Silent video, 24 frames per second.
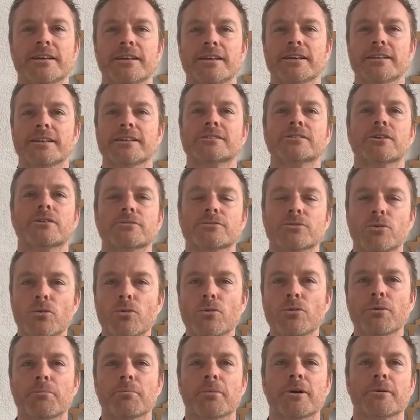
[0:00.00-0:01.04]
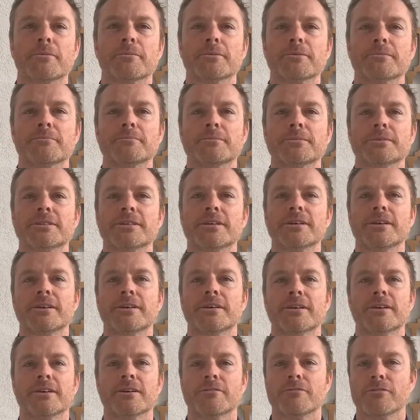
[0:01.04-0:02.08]
This solves all the problems
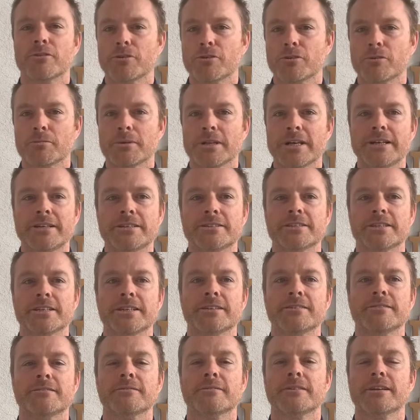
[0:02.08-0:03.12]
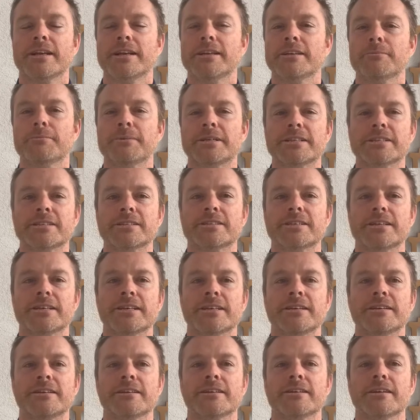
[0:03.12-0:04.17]
of renewable energy:
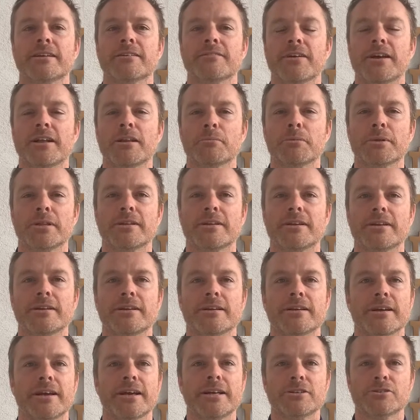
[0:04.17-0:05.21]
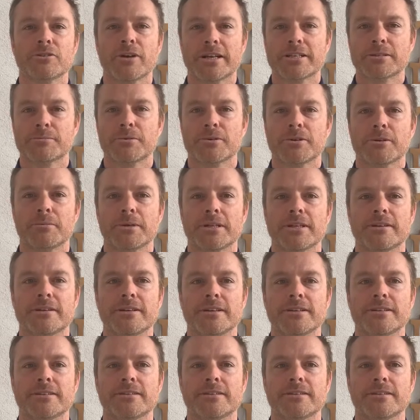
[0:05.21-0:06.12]
intermittency, availability and transportability.